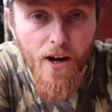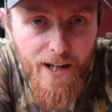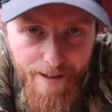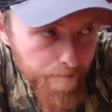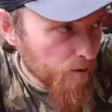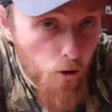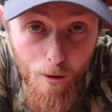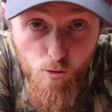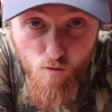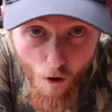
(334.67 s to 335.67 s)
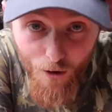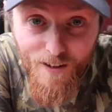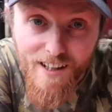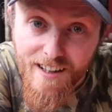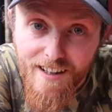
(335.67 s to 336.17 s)
Okay, so I was
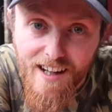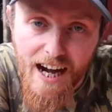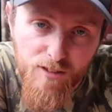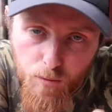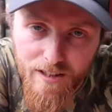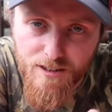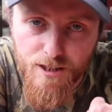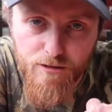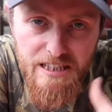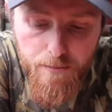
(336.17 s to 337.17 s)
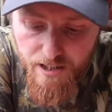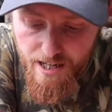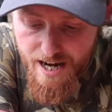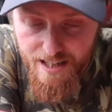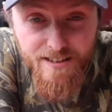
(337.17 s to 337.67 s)
wrong. I just went to the reception
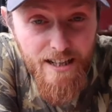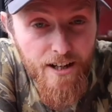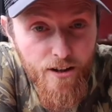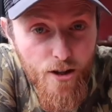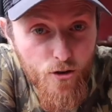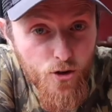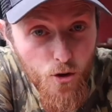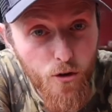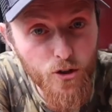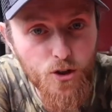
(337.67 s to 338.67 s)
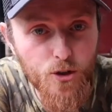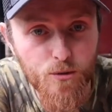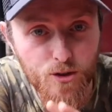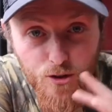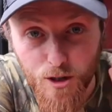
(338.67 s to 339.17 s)
and asked, and there is another two.
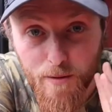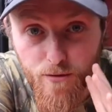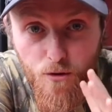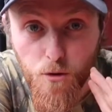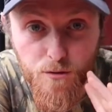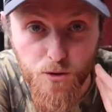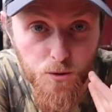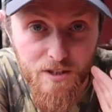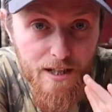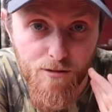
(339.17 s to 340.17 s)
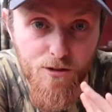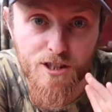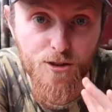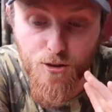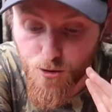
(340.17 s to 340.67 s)
So there's going to be four of us all together on
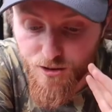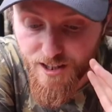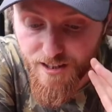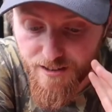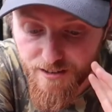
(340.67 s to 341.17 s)
this tour today.